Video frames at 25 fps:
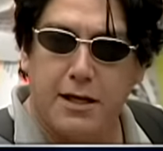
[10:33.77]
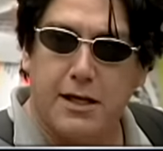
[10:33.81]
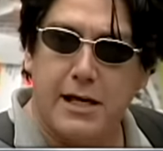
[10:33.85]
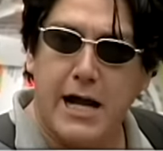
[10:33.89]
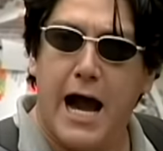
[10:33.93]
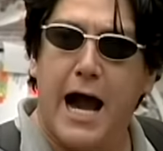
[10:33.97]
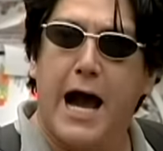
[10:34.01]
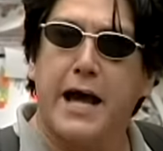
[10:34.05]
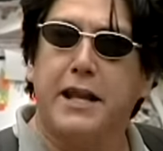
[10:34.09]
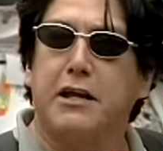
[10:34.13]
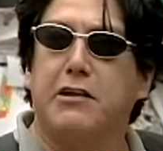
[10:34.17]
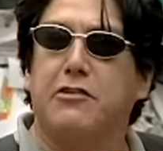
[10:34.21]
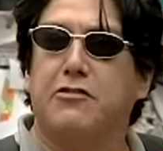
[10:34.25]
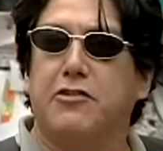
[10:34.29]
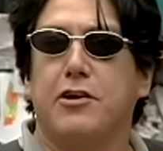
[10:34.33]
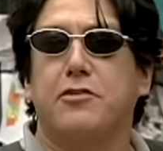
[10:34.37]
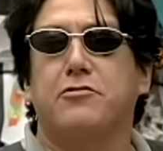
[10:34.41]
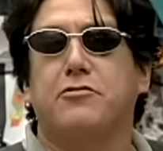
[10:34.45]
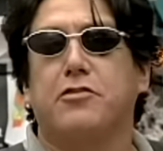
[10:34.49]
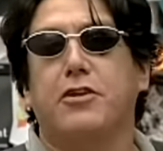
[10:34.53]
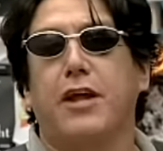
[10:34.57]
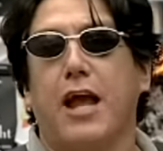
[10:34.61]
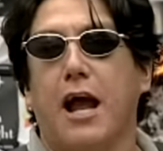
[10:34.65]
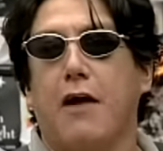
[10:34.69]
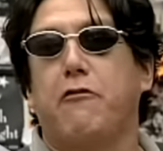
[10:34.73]
God
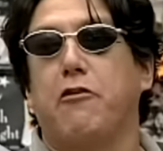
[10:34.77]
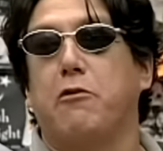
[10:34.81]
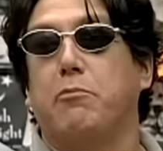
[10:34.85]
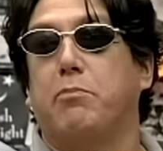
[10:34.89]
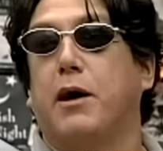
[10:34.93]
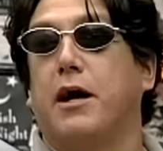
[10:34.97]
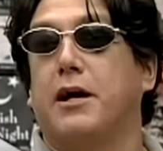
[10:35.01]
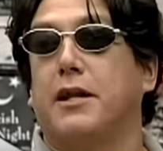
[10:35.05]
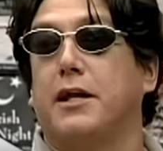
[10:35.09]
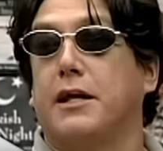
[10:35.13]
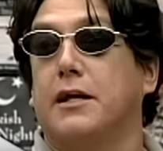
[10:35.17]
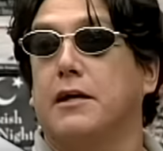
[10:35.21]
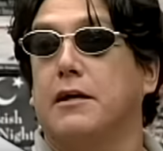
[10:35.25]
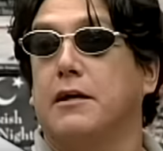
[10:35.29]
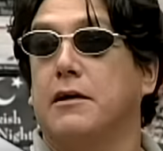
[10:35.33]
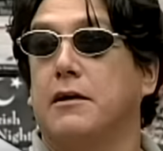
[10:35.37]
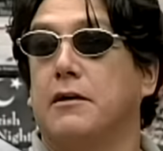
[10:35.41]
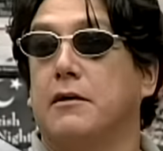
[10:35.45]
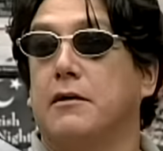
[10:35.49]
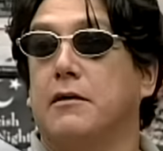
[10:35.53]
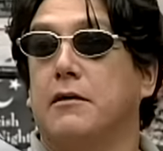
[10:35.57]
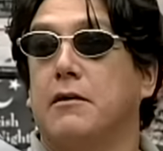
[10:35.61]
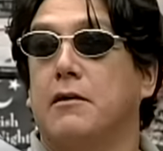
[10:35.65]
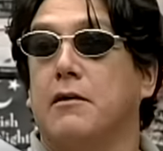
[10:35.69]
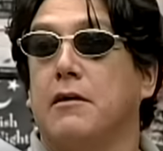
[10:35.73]
exists in everybody.
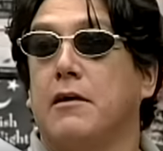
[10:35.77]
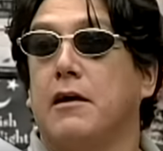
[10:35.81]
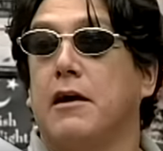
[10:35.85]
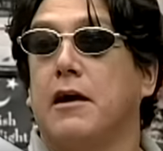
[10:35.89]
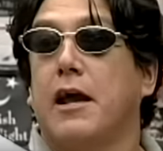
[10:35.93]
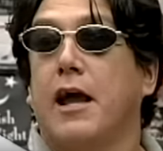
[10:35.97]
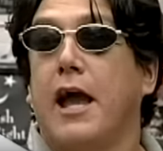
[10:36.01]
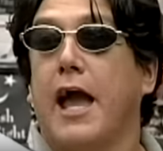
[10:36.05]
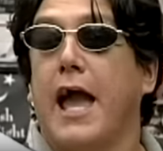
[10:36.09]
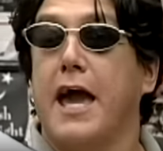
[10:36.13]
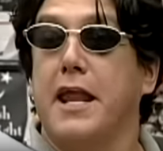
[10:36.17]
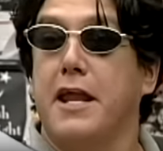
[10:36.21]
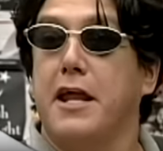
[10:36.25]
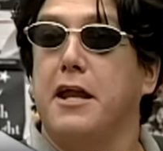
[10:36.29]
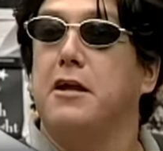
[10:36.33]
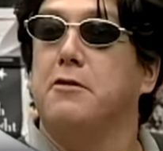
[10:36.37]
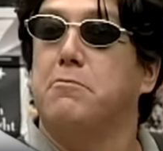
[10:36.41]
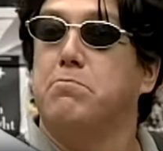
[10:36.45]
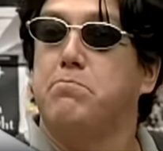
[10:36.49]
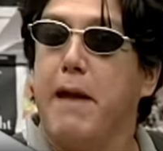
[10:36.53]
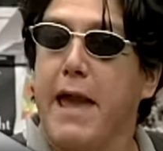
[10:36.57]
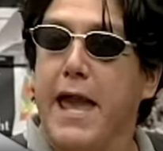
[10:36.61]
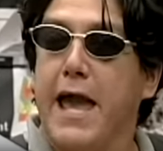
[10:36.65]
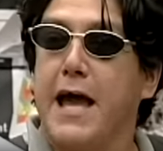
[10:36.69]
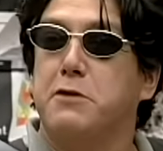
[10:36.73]
And it
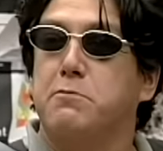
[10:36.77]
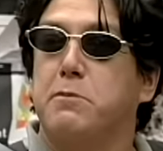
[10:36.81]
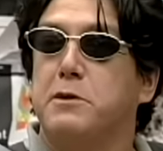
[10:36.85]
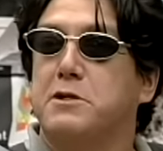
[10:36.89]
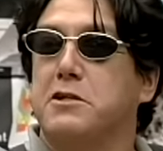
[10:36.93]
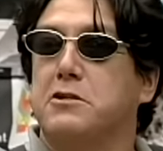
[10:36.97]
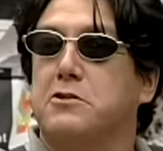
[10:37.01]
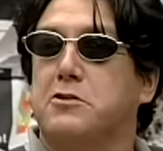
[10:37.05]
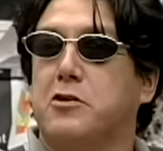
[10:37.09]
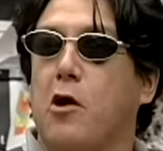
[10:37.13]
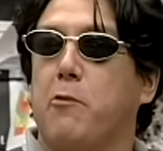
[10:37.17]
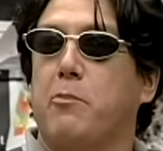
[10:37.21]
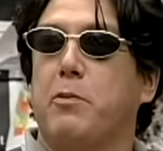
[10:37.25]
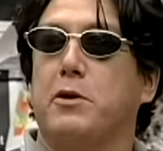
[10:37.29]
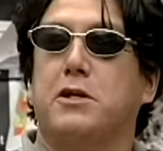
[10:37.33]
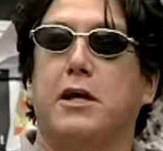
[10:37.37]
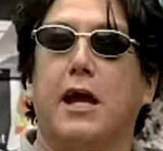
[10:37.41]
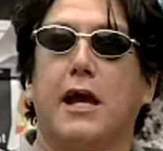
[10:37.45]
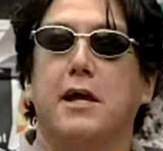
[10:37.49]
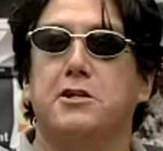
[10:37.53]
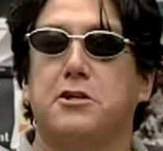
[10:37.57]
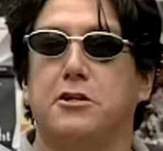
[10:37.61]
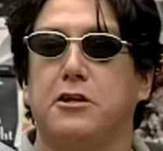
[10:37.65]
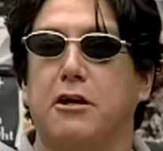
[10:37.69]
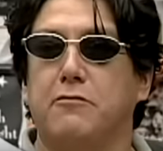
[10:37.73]
is man's
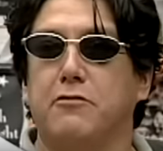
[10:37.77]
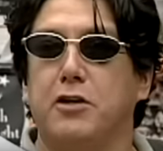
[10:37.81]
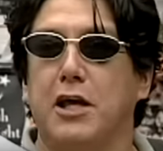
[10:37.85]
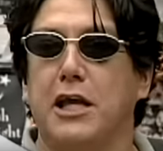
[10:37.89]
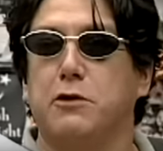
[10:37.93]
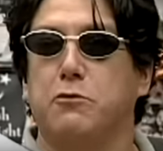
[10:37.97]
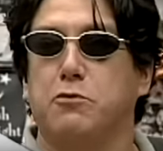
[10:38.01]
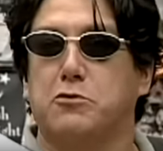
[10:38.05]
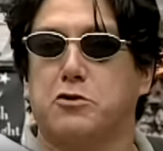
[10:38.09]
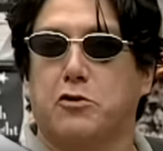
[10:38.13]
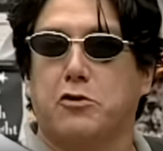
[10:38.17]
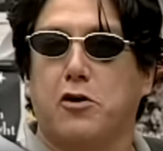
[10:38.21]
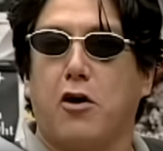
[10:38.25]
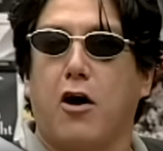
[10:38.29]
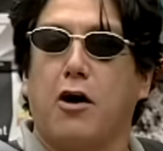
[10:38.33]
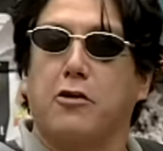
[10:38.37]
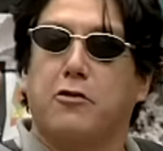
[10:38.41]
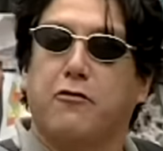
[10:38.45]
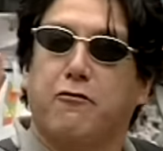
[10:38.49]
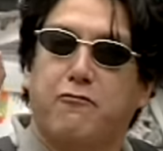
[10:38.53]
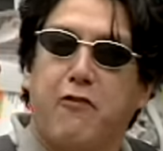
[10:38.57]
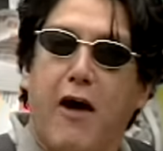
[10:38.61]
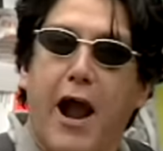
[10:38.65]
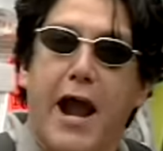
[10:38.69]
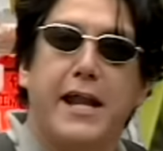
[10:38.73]
misinterpretation of these which cause
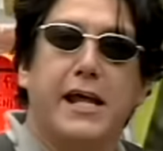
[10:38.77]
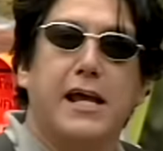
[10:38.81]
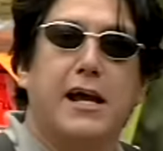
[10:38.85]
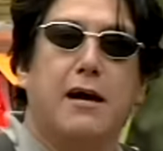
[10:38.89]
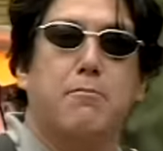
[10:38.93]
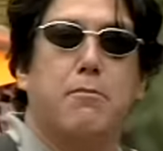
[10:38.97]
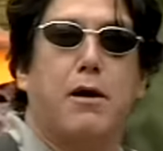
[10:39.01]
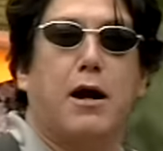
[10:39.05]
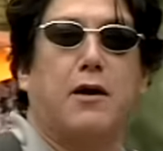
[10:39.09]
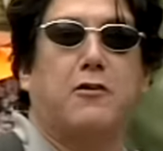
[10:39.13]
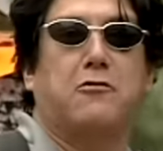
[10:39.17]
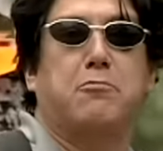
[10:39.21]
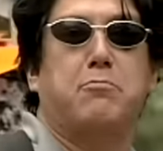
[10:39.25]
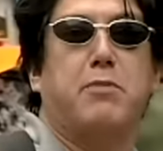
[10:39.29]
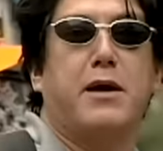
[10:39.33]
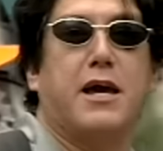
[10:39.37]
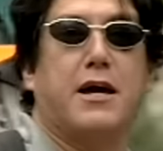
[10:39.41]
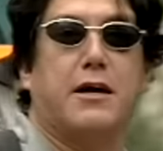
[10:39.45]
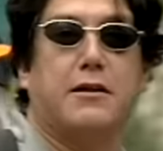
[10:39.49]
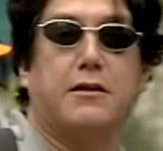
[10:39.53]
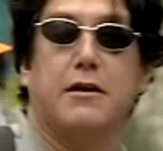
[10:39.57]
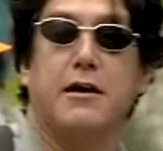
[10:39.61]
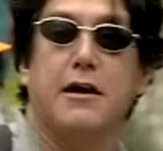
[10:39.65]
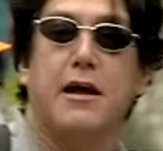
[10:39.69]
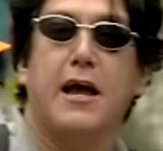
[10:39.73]
fighting amongst
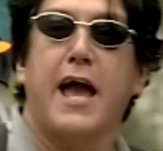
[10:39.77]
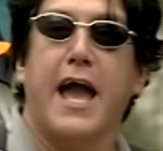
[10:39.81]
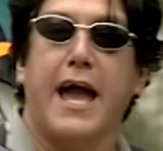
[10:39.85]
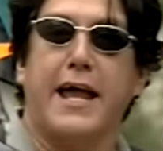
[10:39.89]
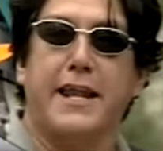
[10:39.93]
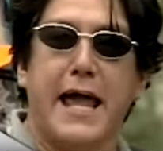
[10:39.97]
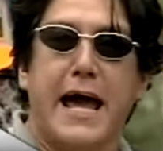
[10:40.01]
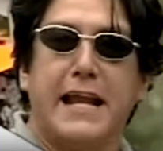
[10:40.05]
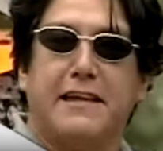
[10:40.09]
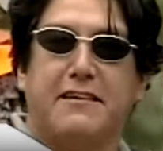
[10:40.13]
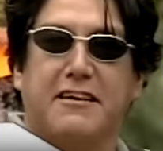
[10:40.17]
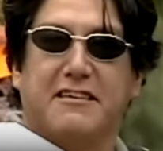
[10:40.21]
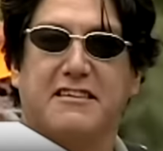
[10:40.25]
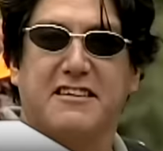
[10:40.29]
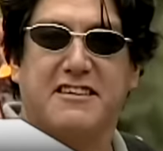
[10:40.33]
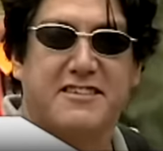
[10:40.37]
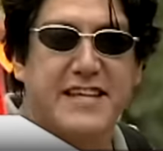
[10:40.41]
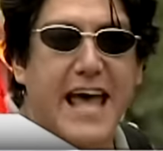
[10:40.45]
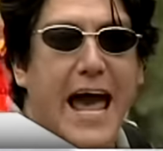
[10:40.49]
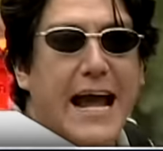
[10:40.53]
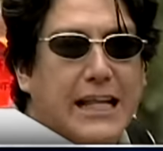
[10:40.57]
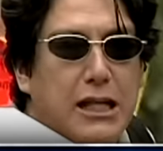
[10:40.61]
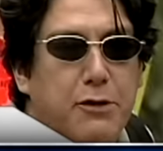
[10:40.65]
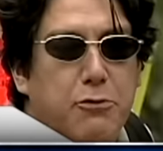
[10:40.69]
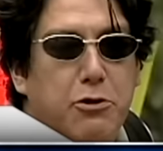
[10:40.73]
men. And that is
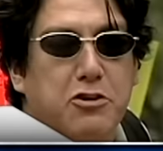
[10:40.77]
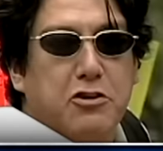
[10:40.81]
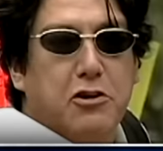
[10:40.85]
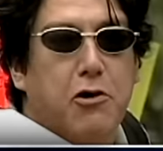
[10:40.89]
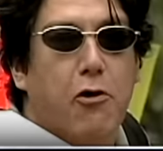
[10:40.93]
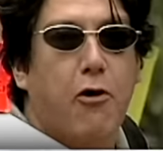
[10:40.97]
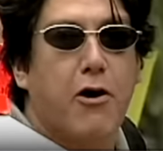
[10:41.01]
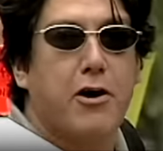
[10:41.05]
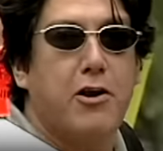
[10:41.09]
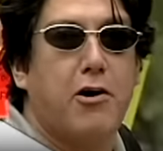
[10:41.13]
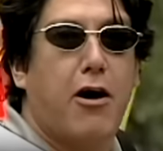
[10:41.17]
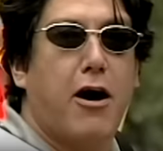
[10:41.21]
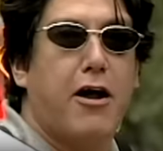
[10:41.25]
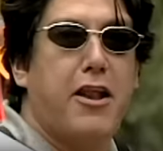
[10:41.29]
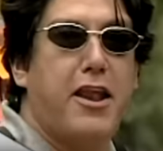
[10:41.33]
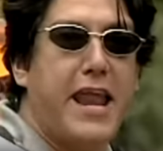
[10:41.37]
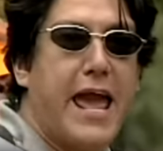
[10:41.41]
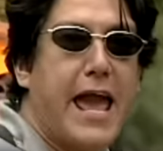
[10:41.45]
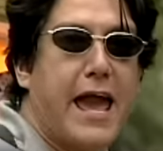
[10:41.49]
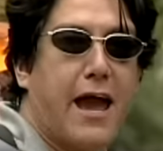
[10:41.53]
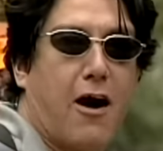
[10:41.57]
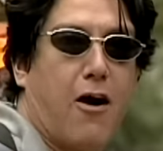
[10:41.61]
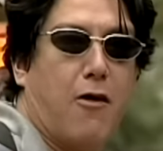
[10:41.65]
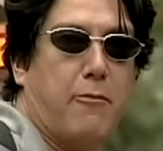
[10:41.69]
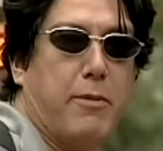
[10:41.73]
exactly what's going on
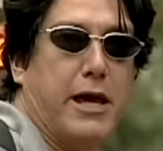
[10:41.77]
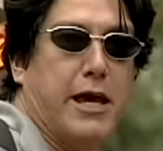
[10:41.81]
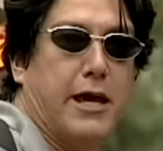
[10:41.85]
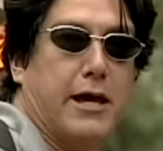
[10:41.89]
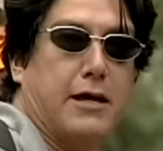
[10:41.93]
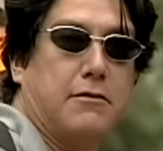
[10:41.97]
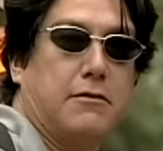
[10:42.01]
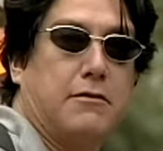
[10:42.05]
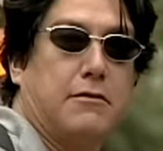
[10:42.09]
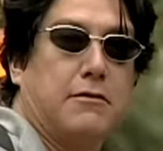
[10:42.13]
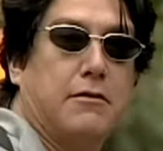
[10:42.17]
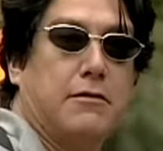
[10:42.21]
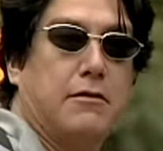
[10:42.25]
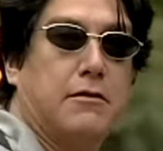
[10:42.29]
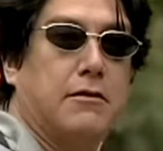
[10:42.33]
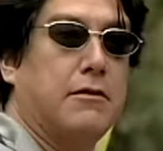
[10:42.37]
now, man. All right,